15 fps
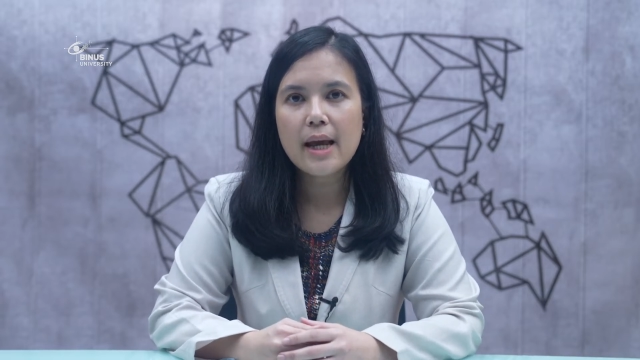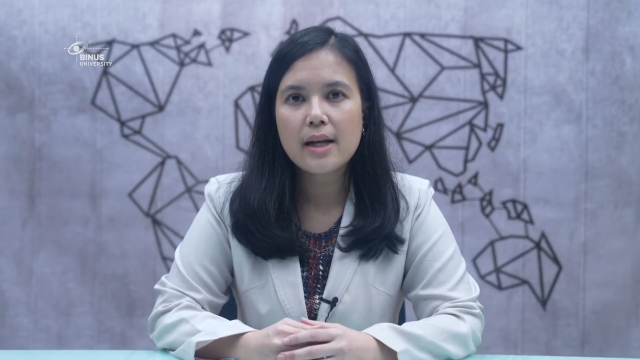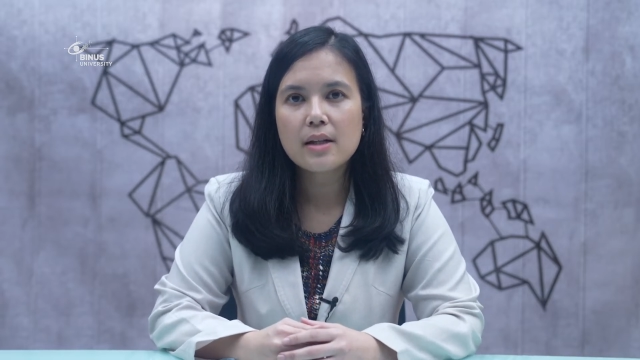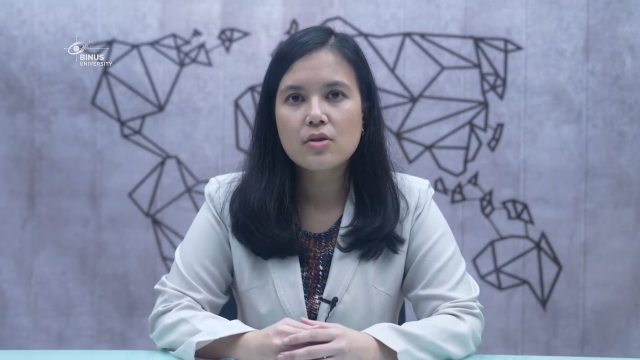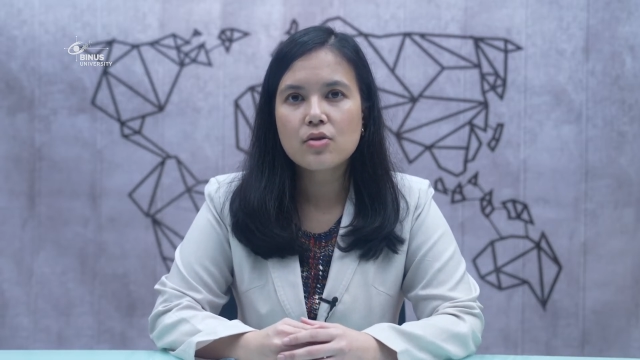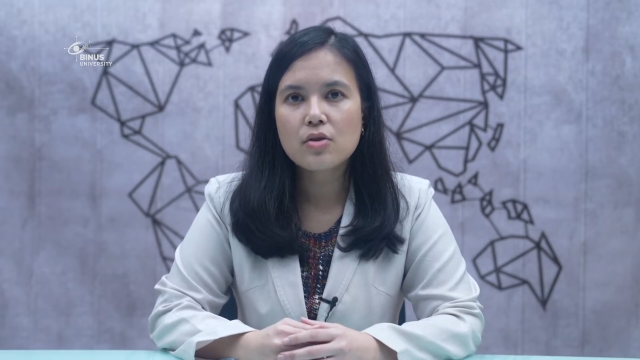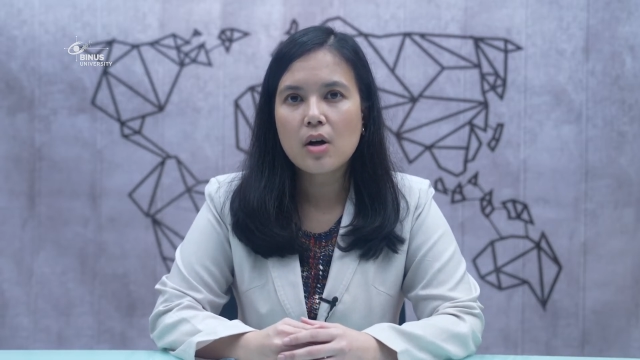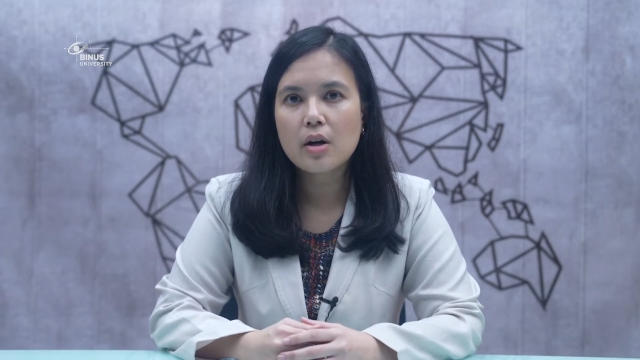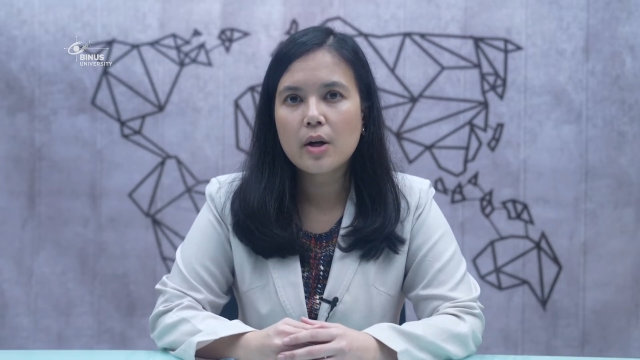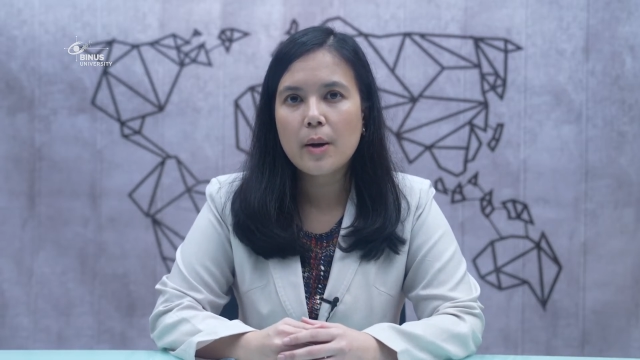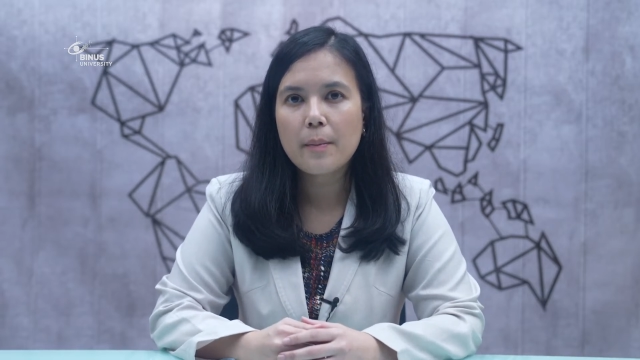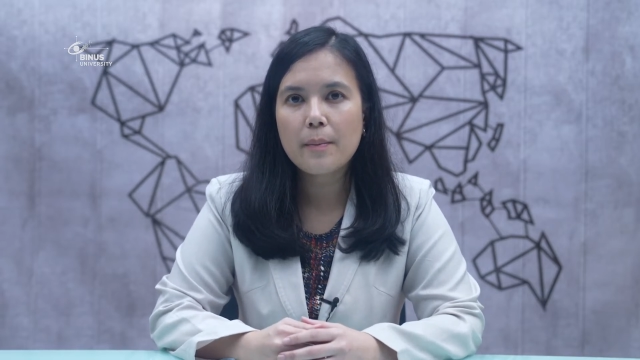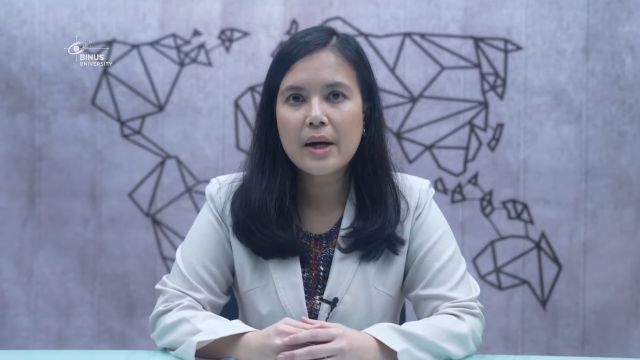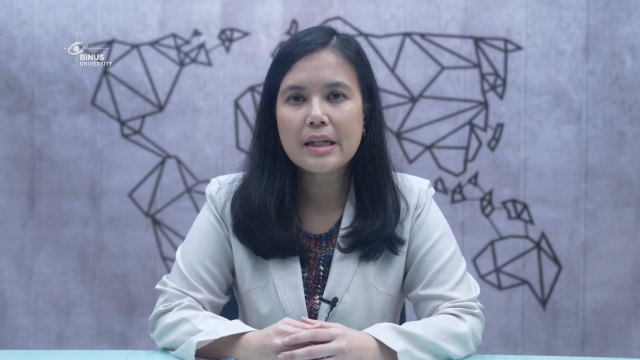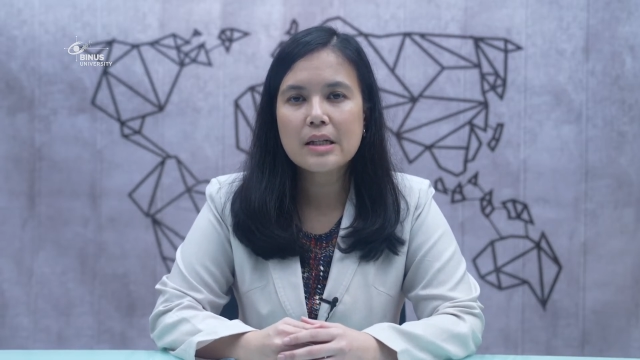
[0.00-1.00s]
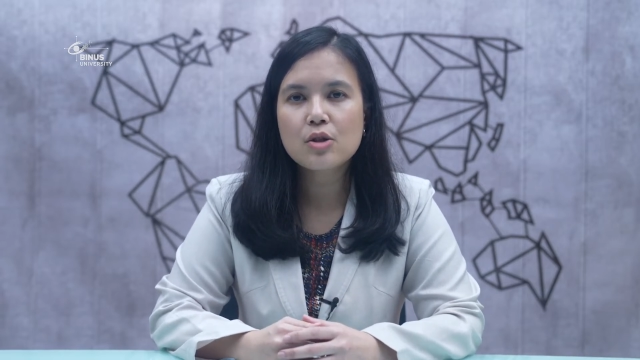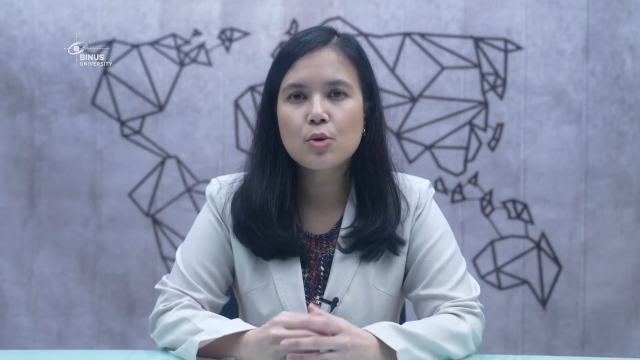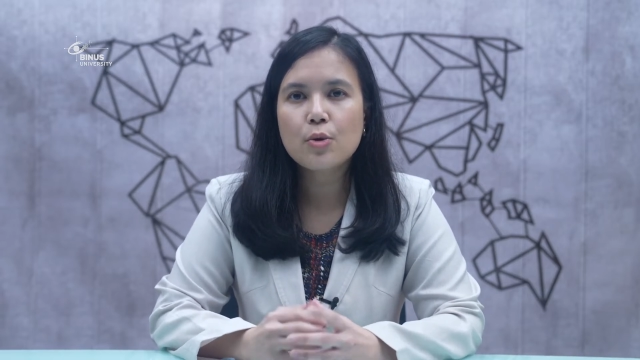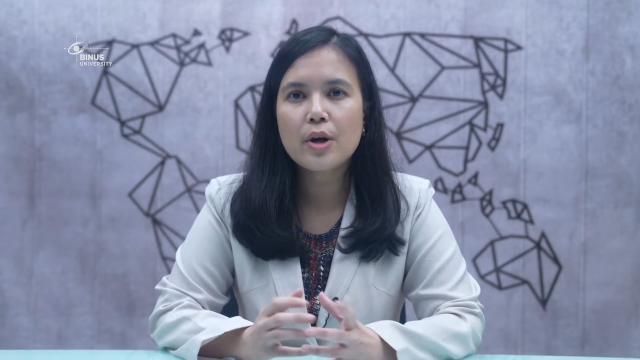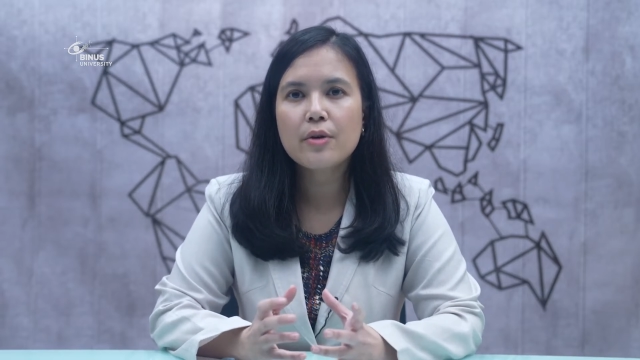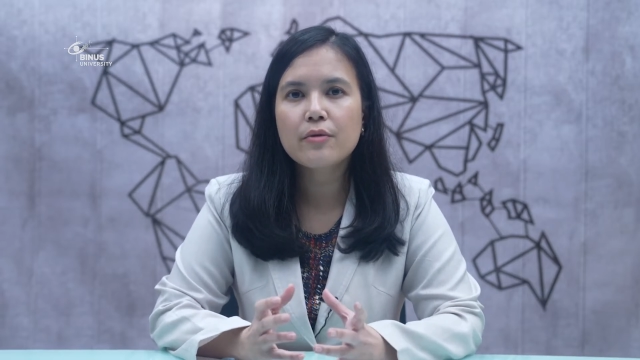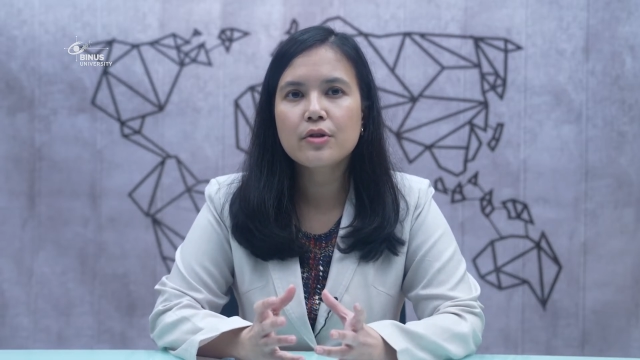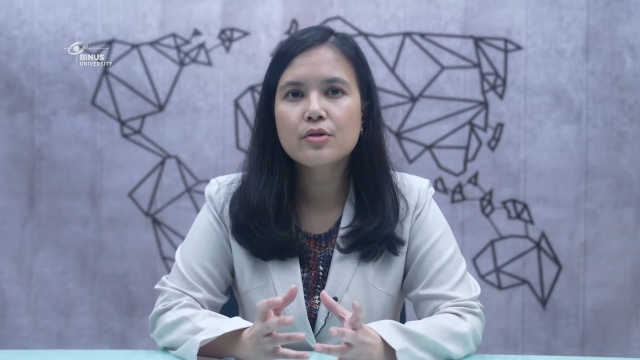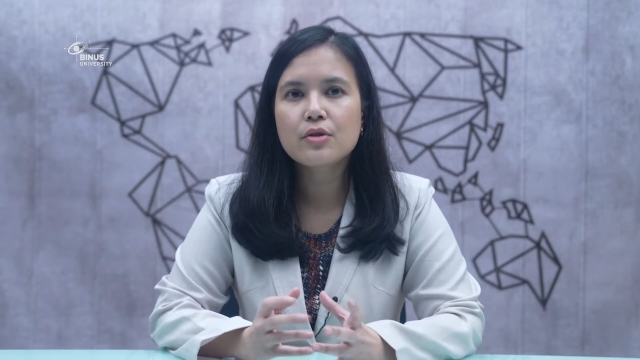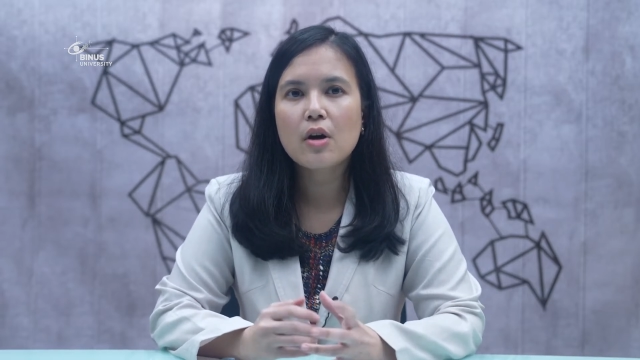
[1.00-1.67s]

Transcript: A stock by the square root